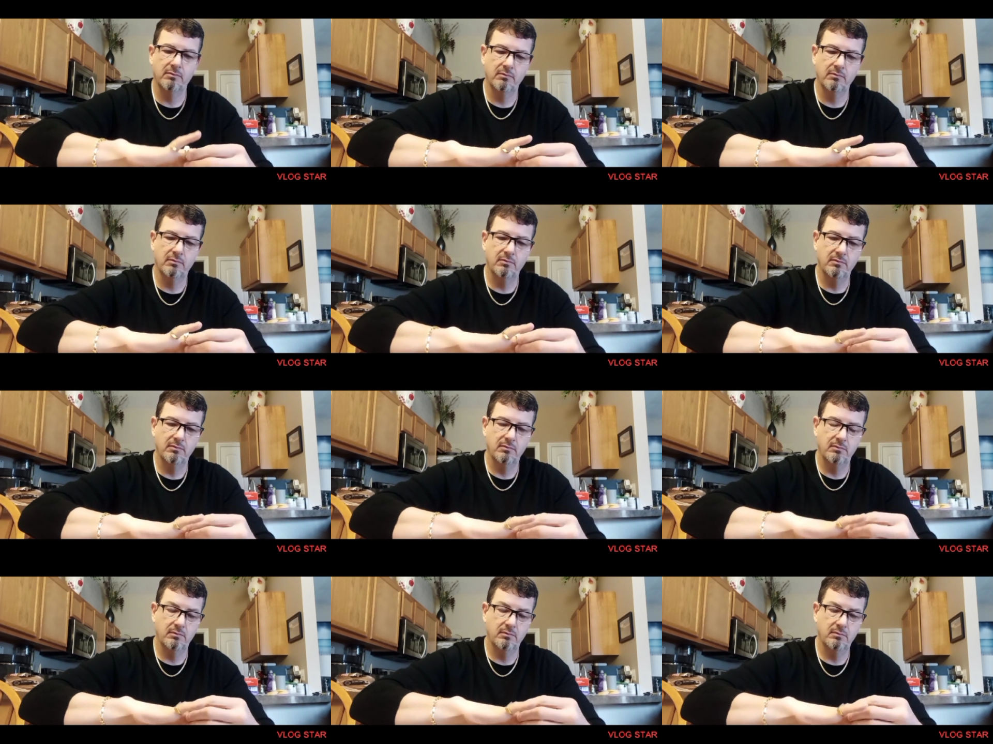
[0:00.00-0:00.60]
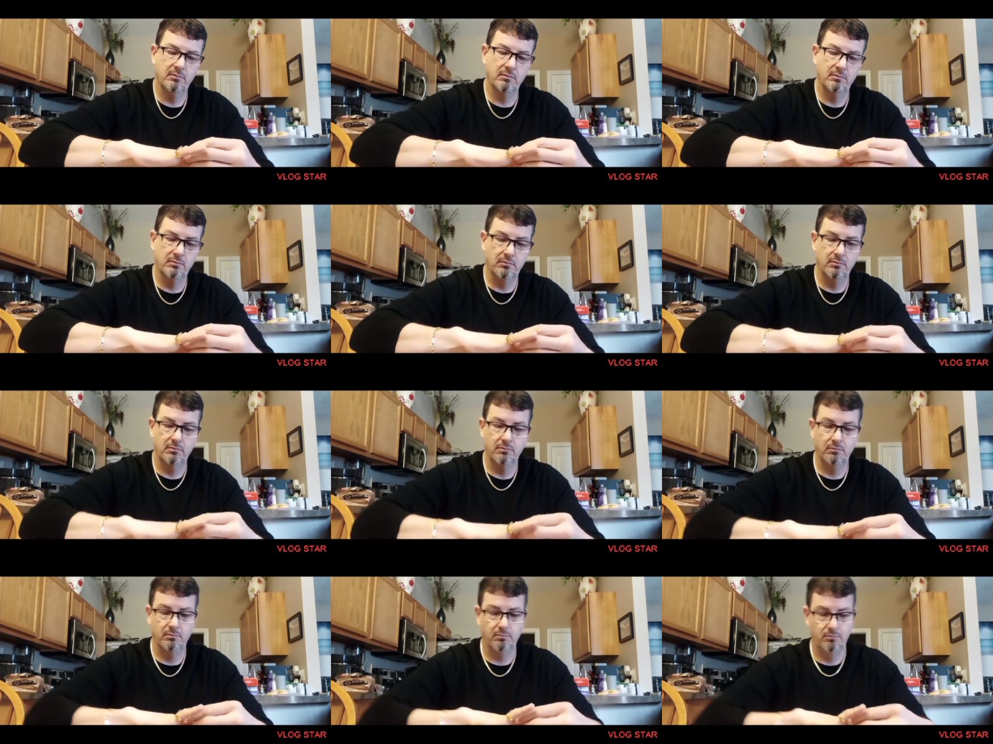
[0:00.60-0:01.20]

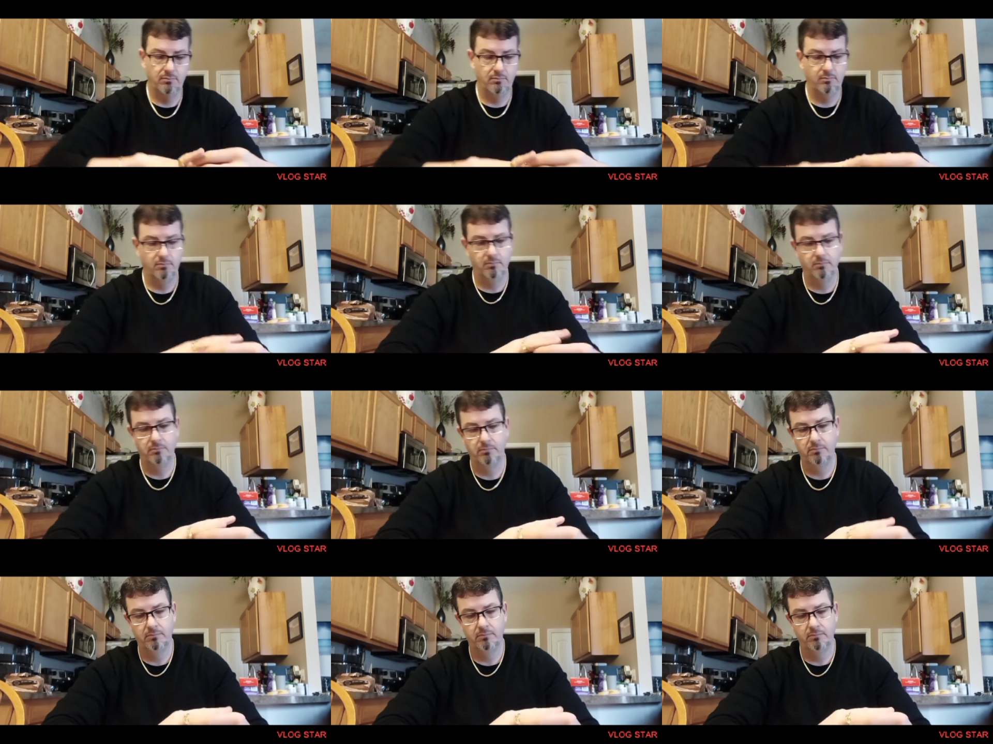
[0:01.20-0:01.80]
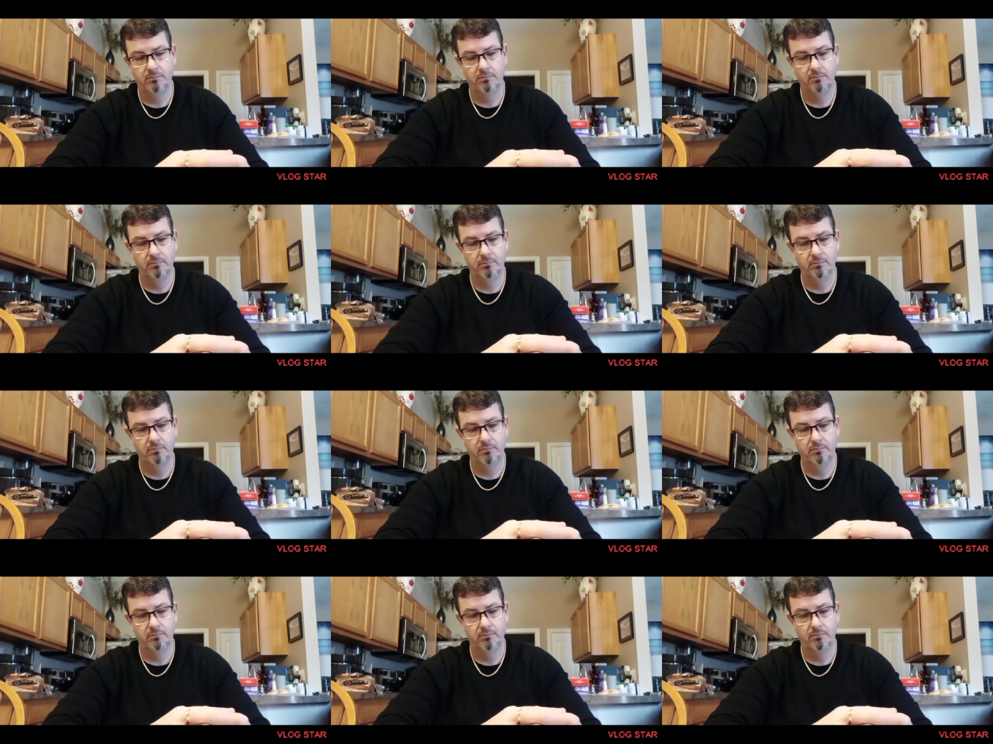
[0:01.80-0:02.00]
No one is speaking in this clip.